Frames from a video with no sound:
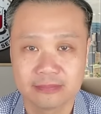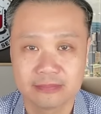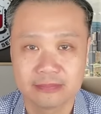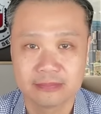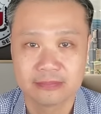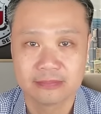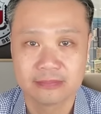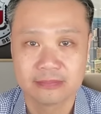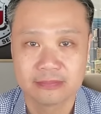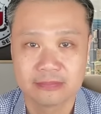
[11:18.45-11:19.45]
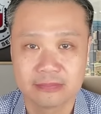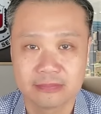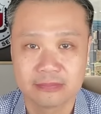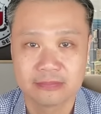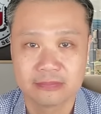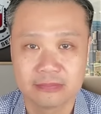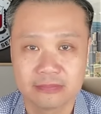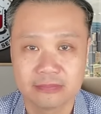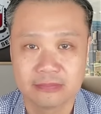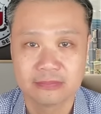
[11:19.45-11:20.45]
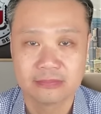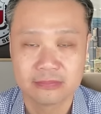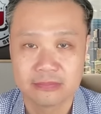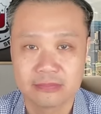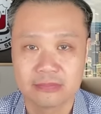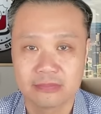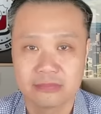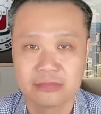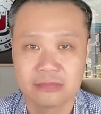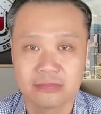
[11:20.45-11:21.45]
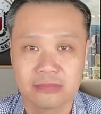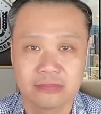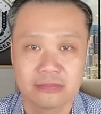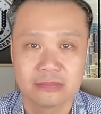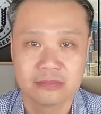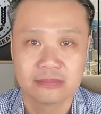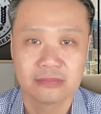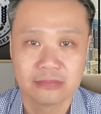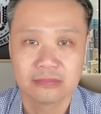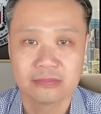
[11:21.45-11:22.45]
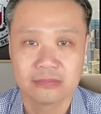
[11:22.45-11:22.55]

(silent)